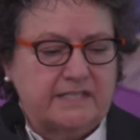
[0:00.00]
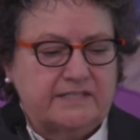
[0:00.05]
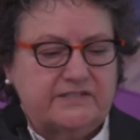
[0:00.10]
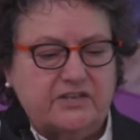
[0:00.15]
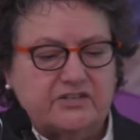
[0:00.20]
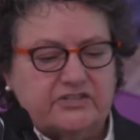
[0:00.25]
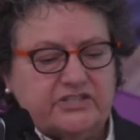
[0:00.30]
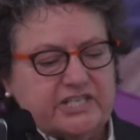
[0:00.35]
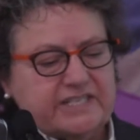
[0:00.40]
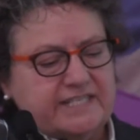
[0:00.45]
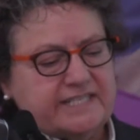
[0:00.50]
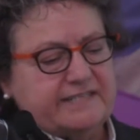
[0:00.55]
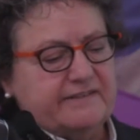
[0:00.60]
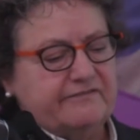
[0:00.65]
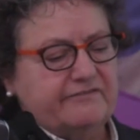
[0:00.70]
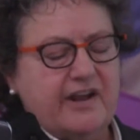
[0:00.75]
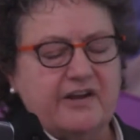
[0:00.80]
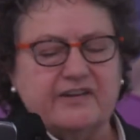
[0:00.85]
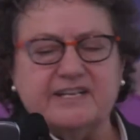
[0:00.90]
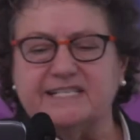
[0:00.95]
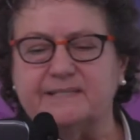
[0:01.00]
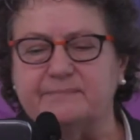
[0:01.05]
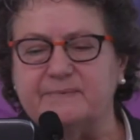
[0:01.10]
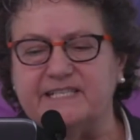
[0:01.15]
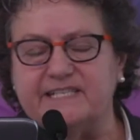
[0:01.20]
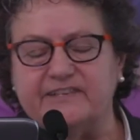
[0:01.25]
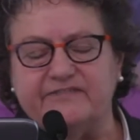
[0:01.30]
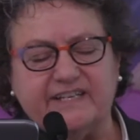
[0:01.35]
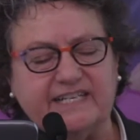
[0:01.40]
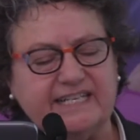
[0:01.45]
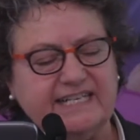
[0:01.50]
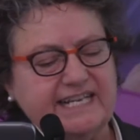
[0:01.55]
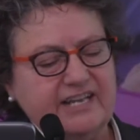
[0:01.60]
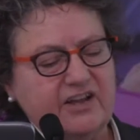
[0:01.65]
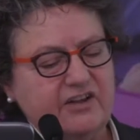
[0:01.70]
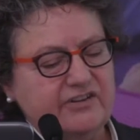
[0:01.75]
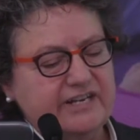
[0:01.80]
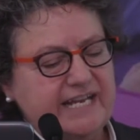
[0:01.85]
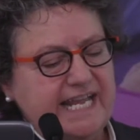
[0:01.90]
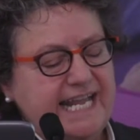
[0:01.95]
So just very specifically
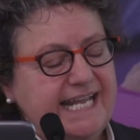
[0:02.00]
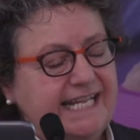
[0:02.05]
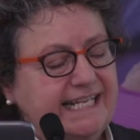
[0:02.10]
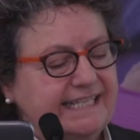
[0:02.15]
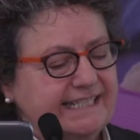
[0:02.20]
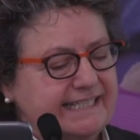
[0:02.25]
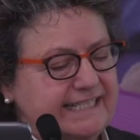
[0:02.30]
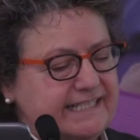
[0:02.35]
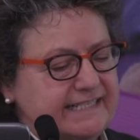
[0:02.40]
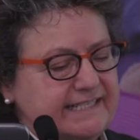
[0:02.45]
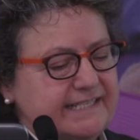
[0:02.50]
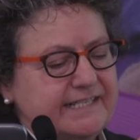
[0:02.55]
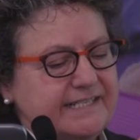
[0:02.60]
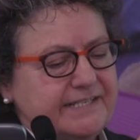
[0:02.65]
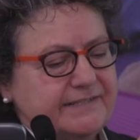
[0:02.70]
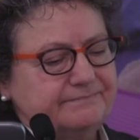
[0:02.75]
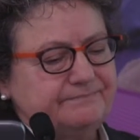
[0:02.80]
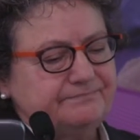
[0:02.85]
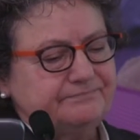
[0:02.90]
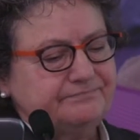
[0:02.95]
on England,